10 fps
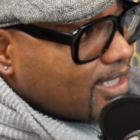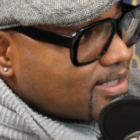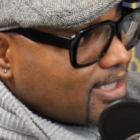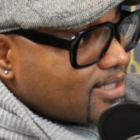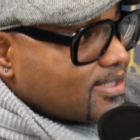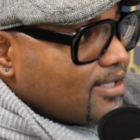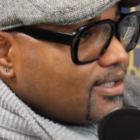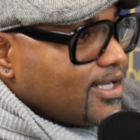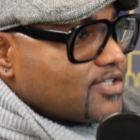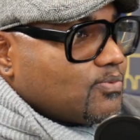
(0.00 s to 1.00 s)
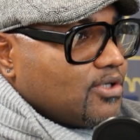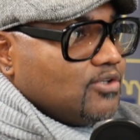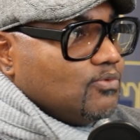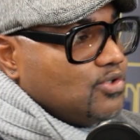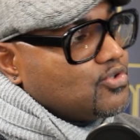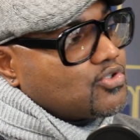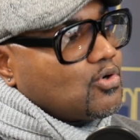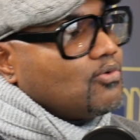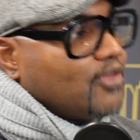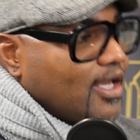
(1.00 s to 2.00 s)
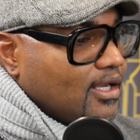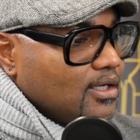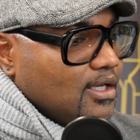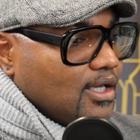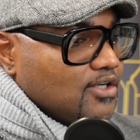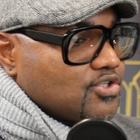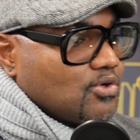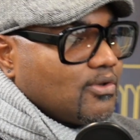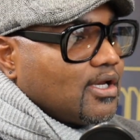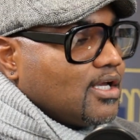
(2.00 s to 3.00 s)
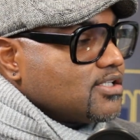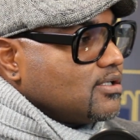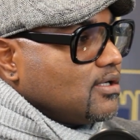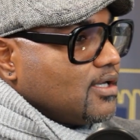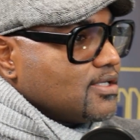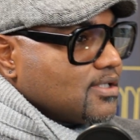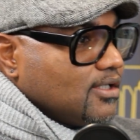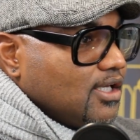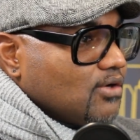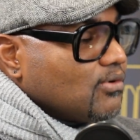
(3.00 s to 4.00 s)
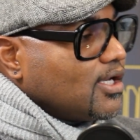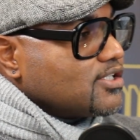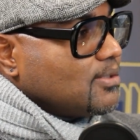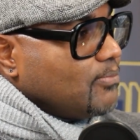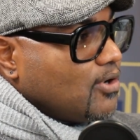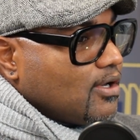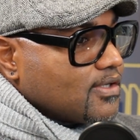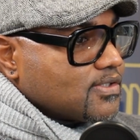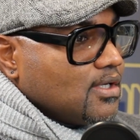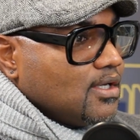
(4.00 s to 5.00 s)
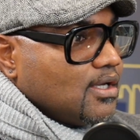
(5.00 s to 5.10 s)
that's. I think that's what when you show that and show that as a leader and as a boss,